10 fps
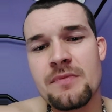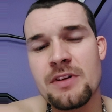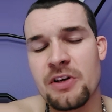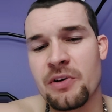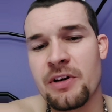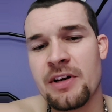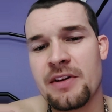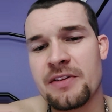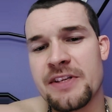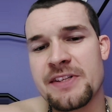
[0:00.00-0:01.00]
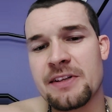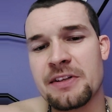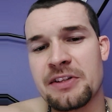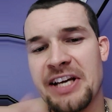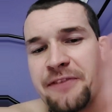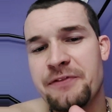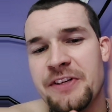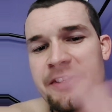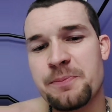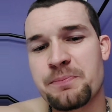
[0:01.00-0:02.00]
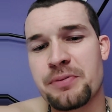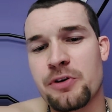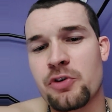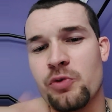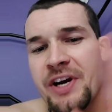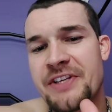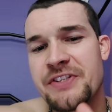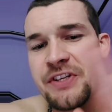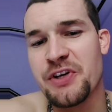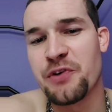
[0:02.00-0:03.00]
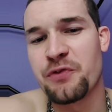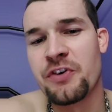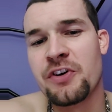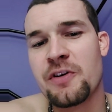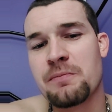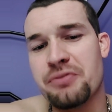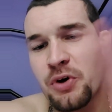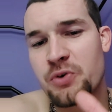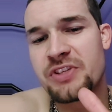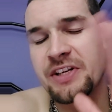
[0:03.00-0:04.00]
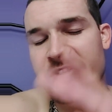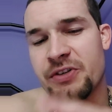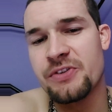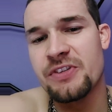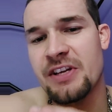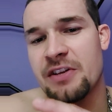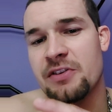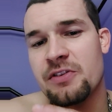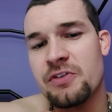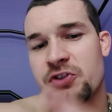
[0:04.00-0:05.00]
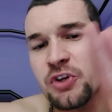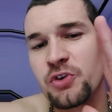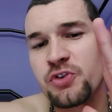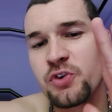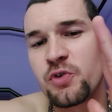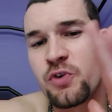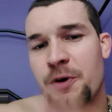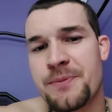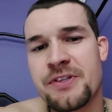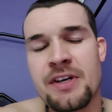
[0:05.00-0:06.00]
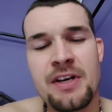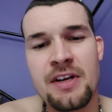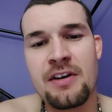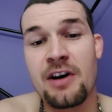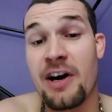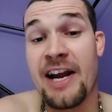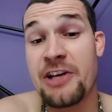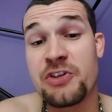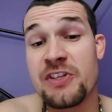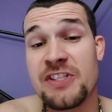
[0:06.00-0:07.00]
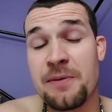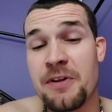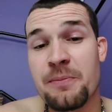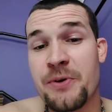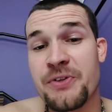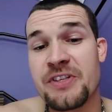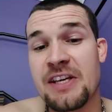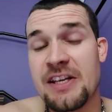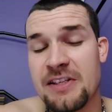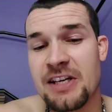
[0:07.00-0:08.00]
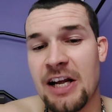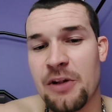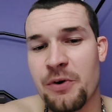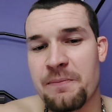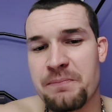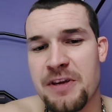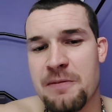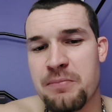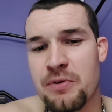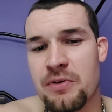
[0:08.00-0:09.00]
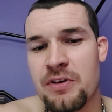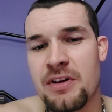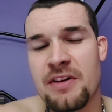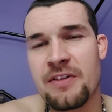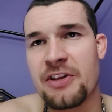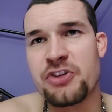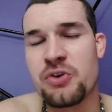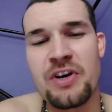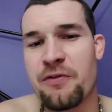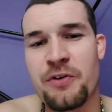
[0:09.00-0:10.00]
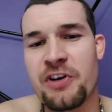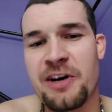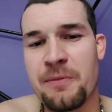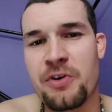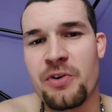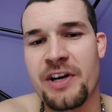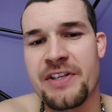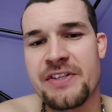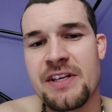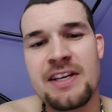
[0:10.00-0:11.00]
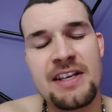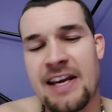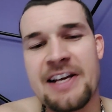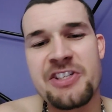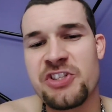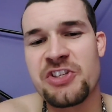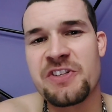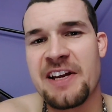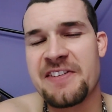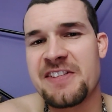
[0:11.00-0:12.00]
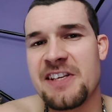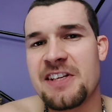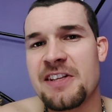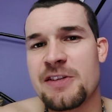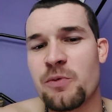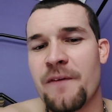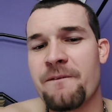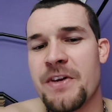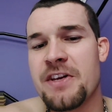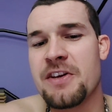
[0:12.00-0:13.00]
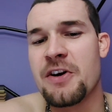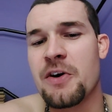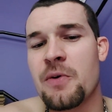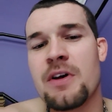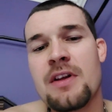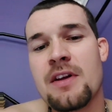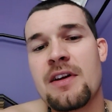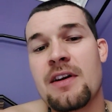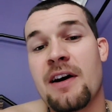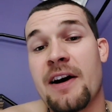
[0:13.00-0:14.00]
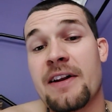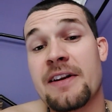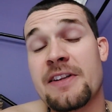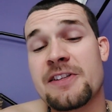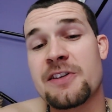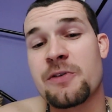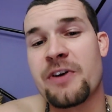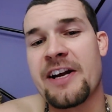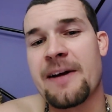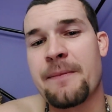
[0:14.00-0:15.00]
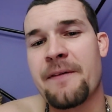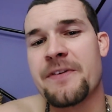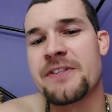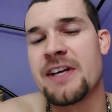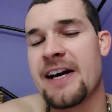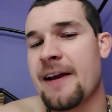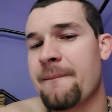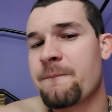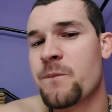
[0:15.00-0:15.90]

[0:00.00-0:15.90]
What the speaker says: You know, these leftist, progressive protesters and social groups are actually some of the most intolerant people that you'll ever come across. As I seen in this one video on Instagram of this guy